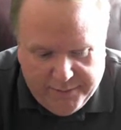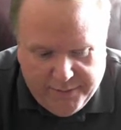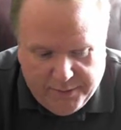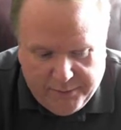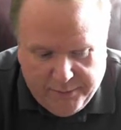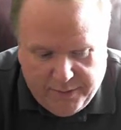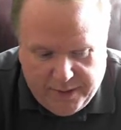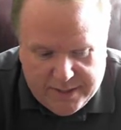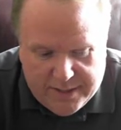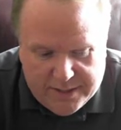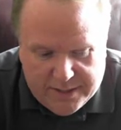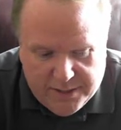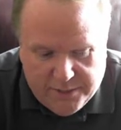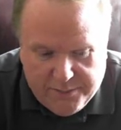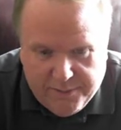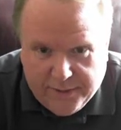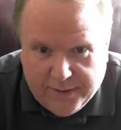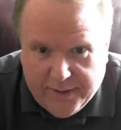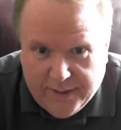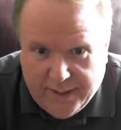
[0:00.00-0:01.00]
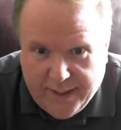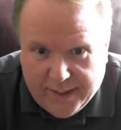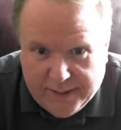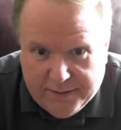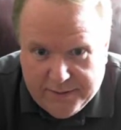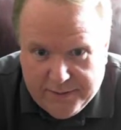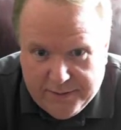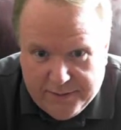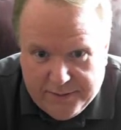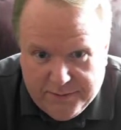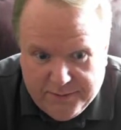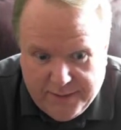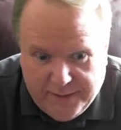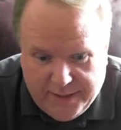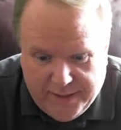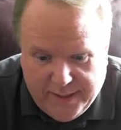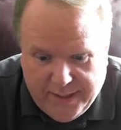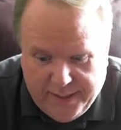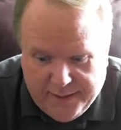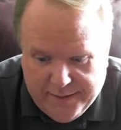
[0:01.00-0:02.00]
From one super collector to
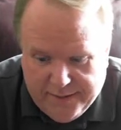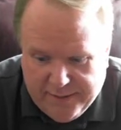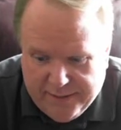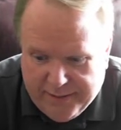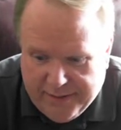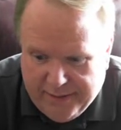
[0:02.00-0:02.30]
another,